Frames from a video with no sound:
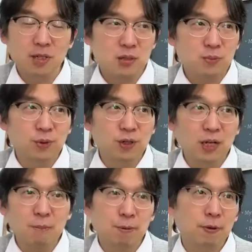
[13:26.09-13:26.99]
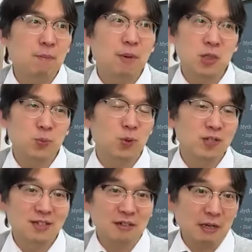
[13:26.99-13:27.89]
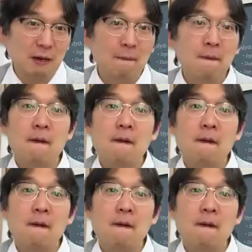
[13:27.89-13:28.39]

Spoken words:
Much more input and much more study.